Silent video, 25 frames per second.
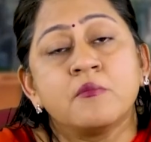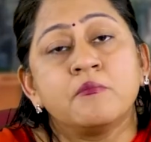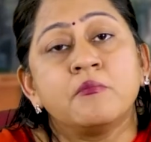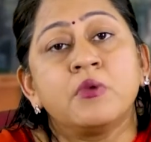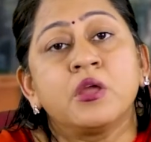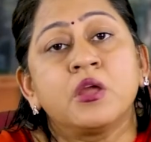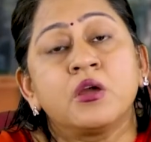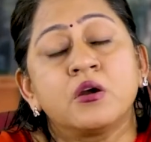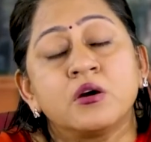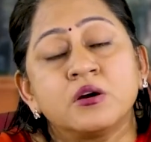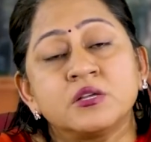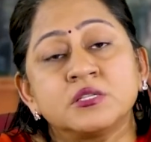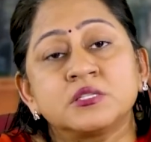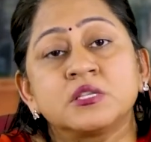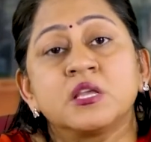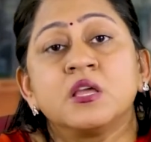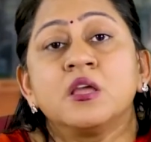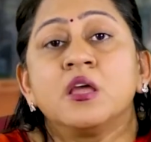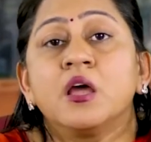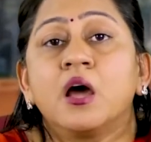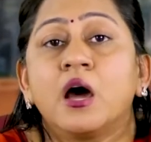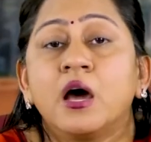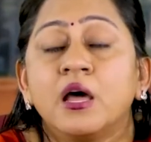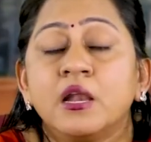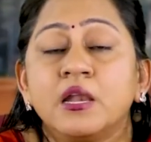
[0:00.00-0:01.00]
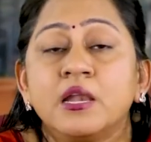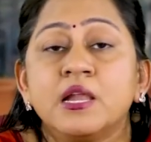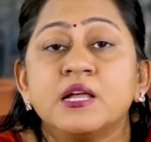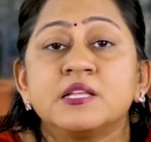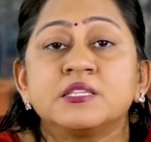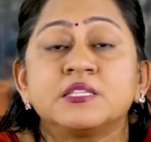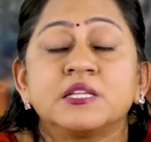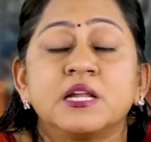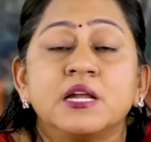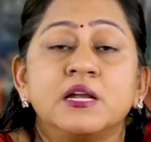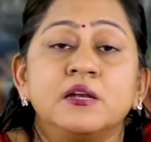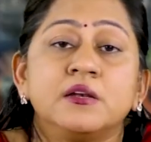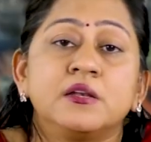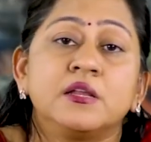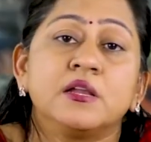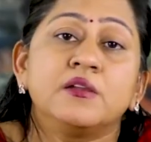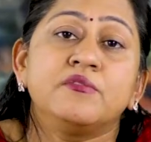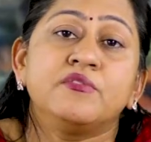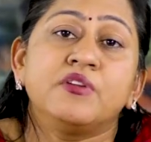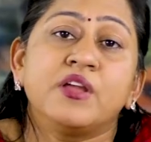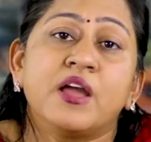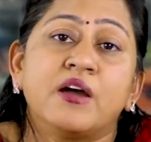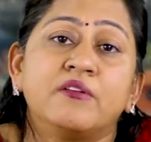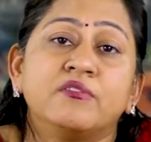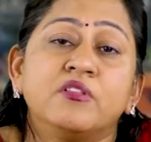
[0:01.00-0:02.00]
because unless and until
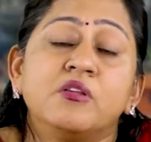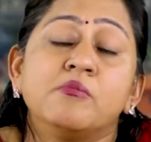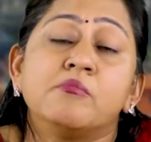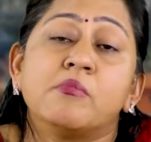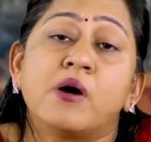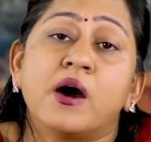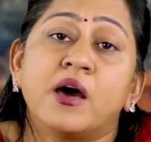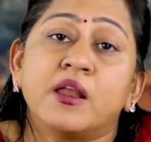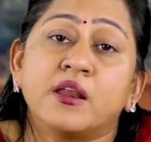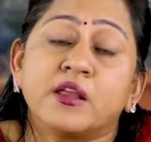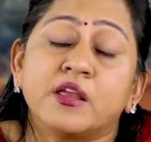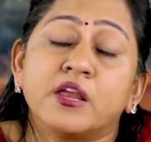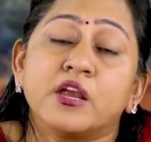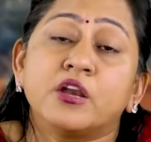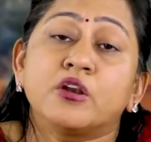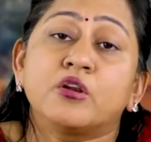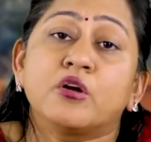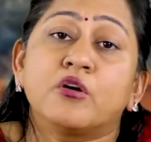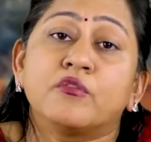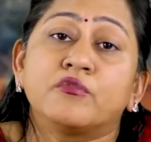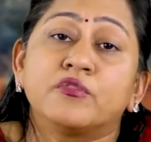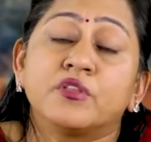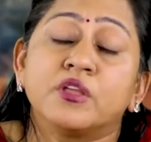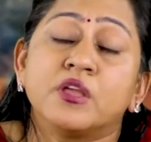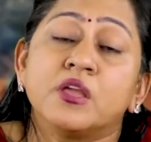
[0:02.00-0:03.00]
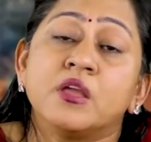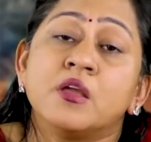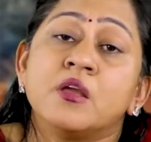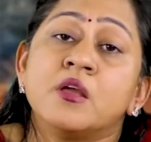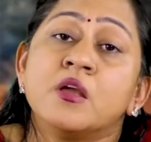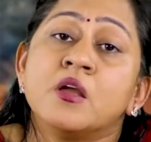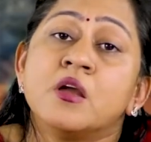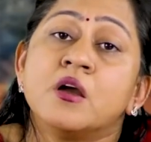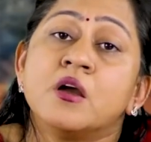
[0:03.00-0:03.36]
we have the market of the